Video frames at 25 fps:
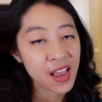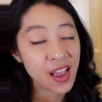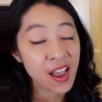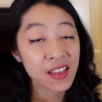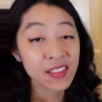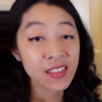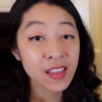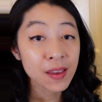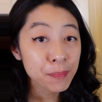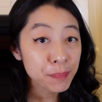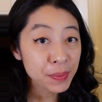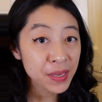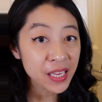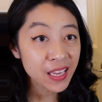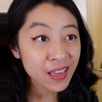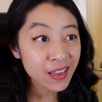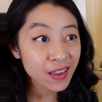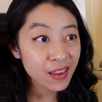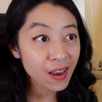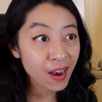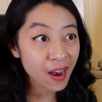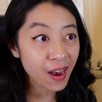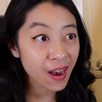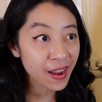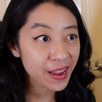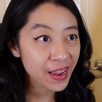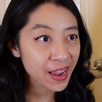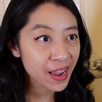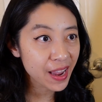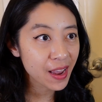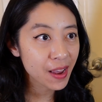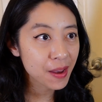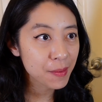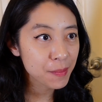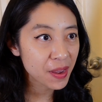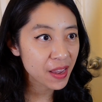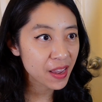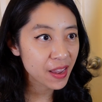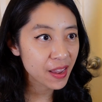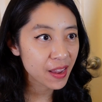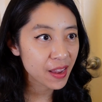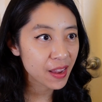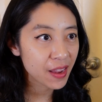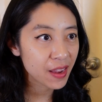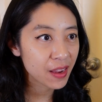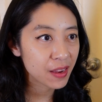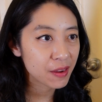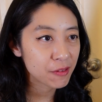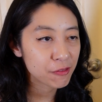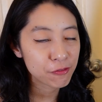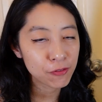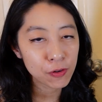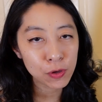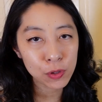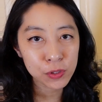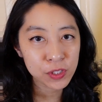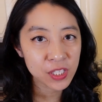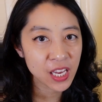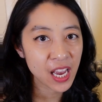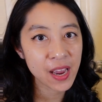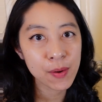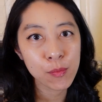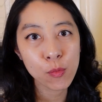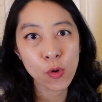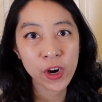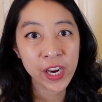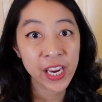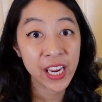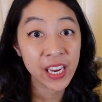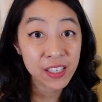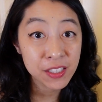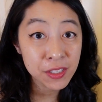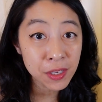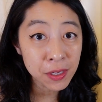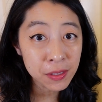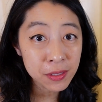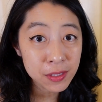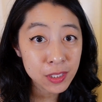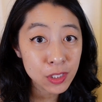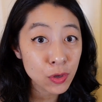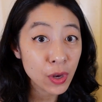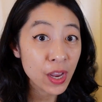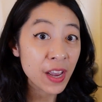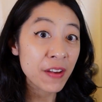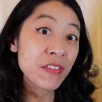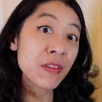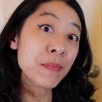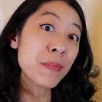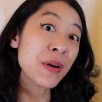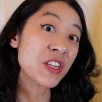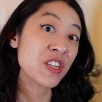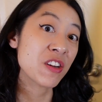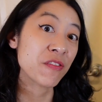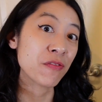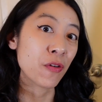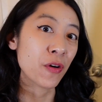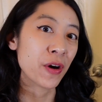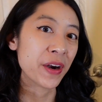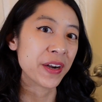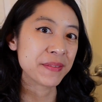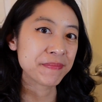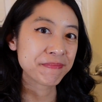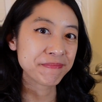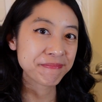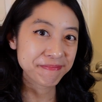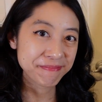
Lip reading: And then B, I am a full-time working adult, so I have the budget for it.